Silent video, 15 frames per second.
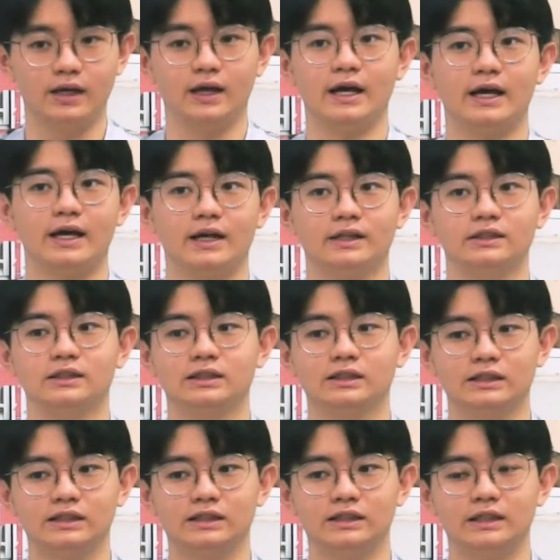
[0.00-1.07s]

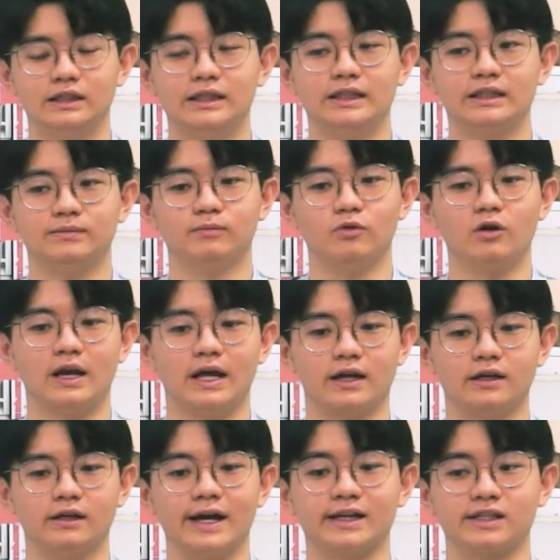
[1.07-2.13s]
and it is more
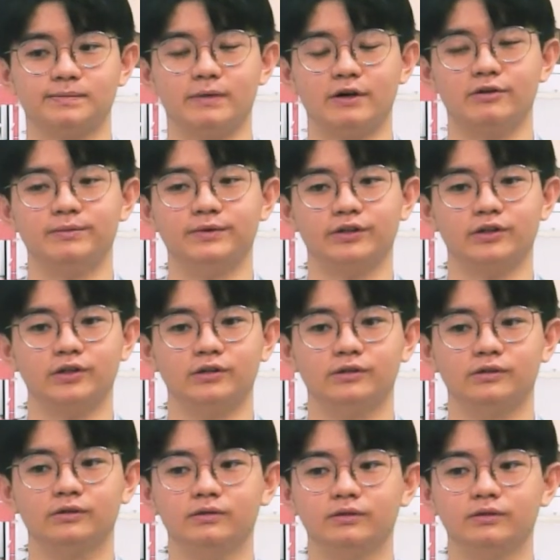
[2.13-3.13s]
like an experimental